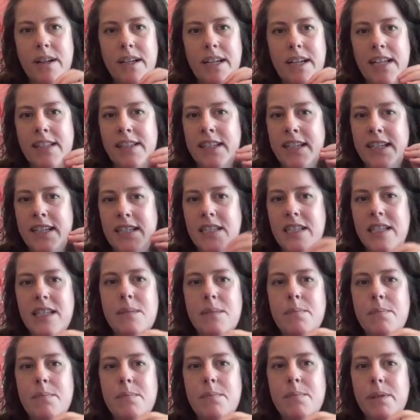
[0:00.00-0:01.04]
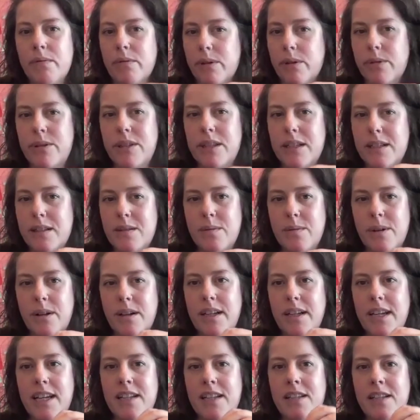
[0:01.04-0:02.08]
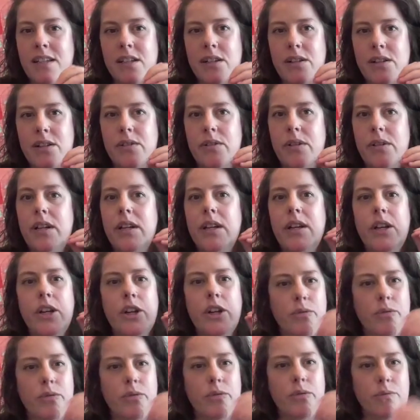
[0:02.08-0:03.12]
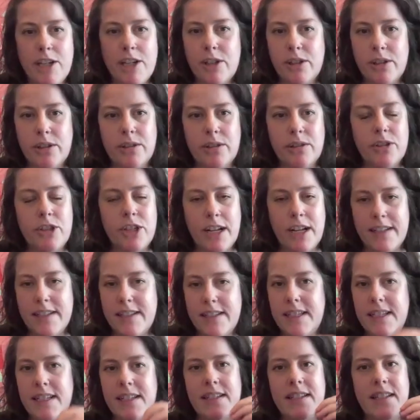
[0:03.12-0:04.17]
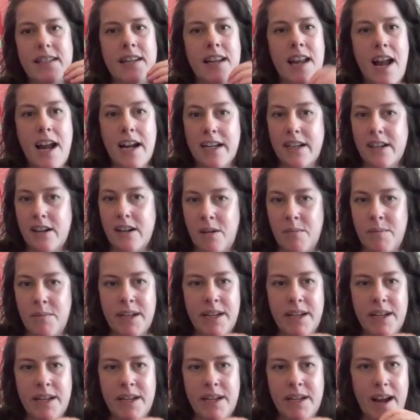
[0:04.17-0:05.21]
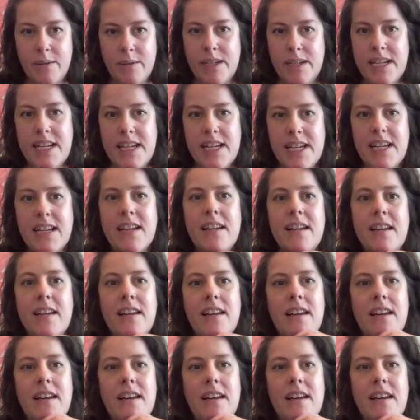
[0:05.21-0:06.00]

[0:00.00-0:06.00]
work and like deeply root this work into racial justice and economic equity.